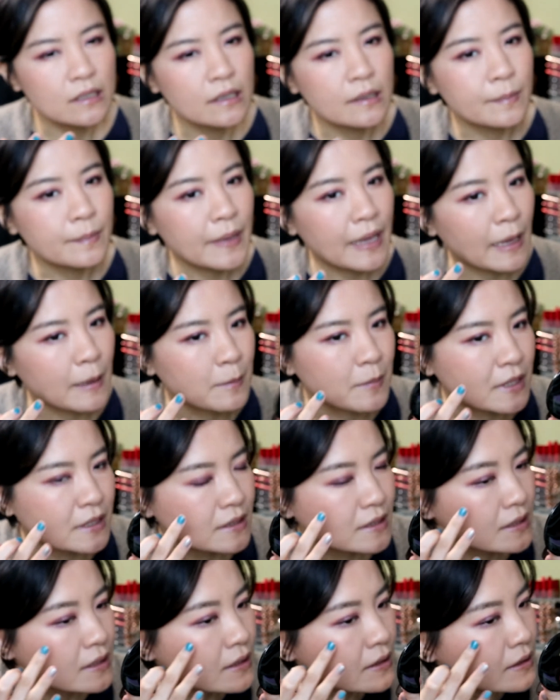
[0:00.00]
a
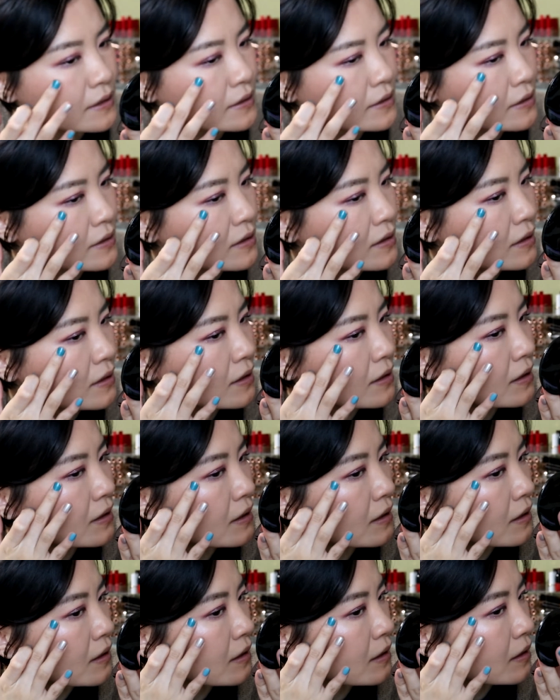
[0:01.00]
pigmented
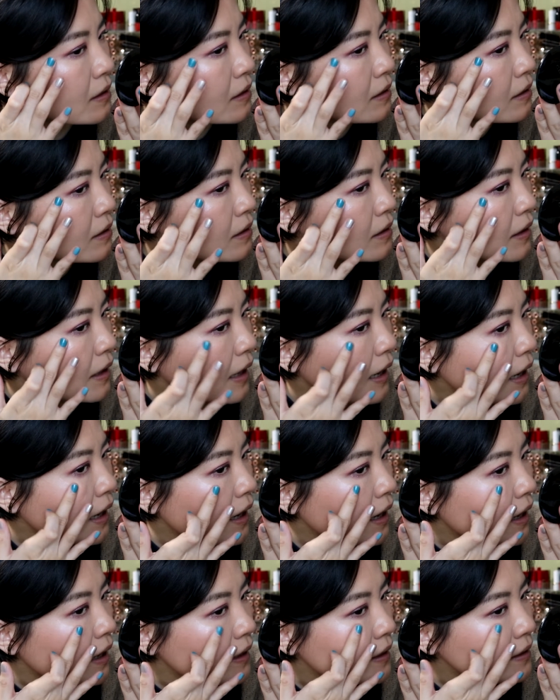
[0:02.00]

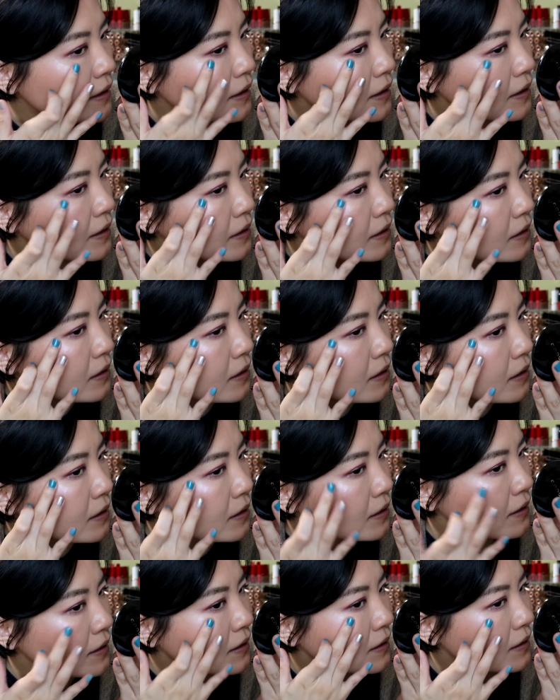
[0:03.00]
highlight.
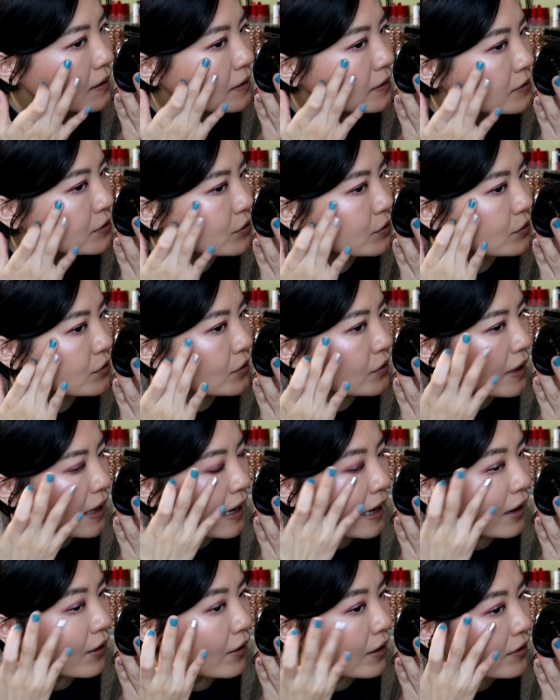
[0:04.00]
Don't know
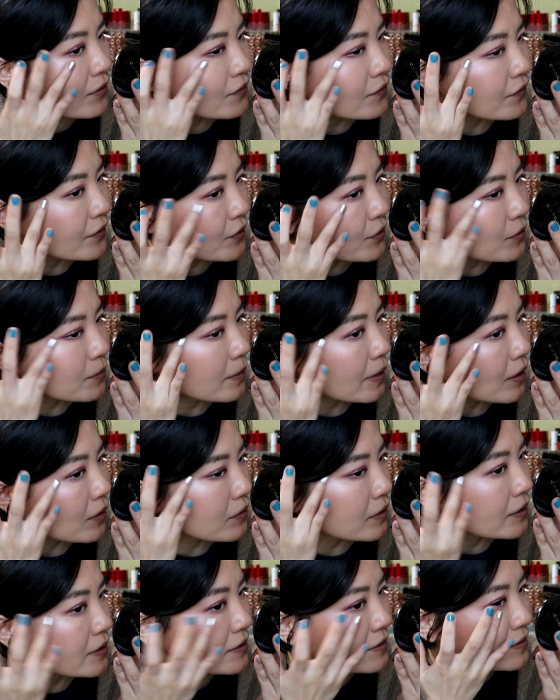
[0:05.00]
how I feel
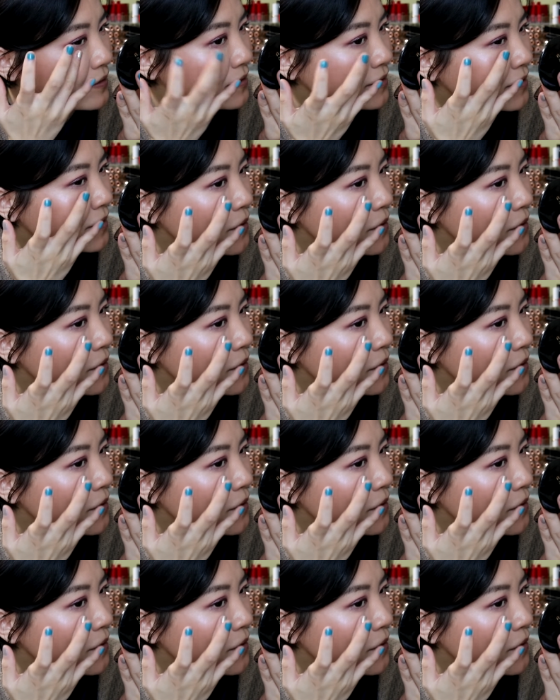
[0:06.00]
about this.